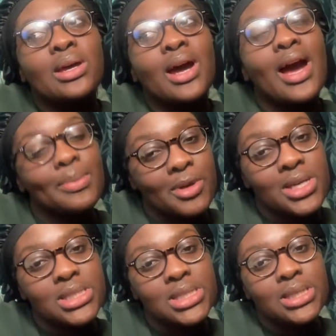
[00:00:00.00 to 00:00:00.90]
I'm
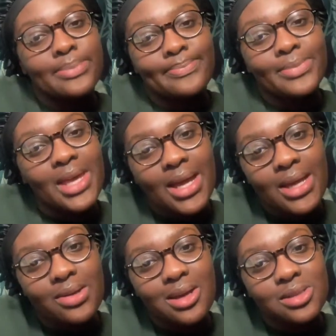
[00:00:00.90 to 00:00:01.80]
crazy. Yeah, I
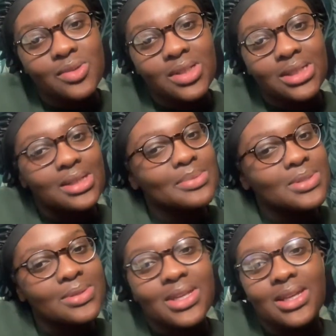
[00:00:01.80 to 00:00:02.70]
graduated and I'm
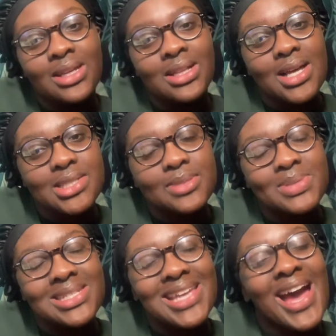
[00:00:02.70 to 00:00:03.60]
still taking classes
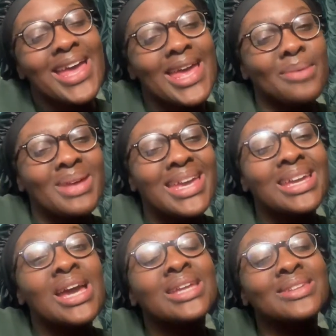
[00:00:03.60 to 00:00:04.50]
because I am
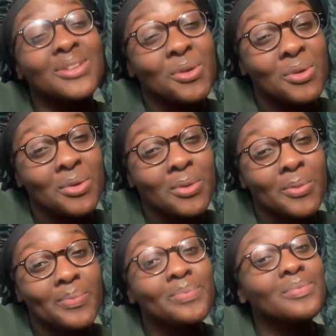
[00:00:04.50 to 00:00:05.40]
a nerd,
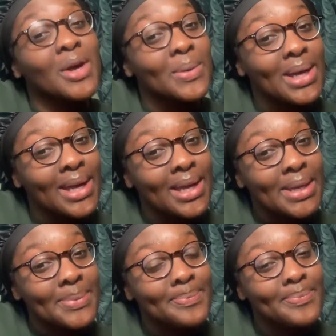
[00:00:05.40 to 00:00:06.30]

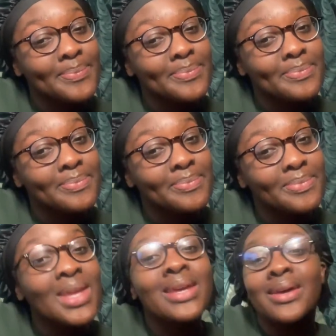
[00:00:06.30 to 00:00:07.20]
okay?
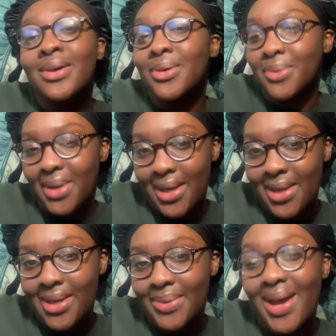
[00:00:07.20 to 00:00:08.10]

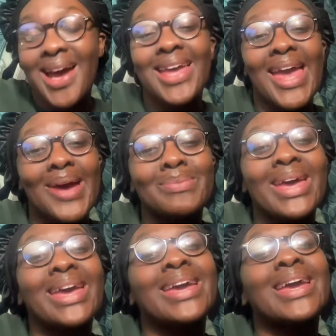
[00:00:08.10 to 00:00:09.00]
Okay, I am
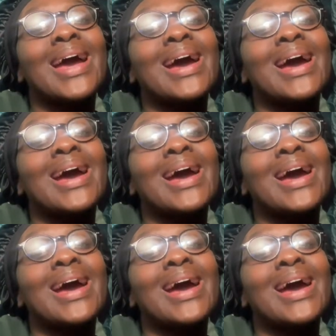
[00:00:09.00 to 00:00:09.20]
a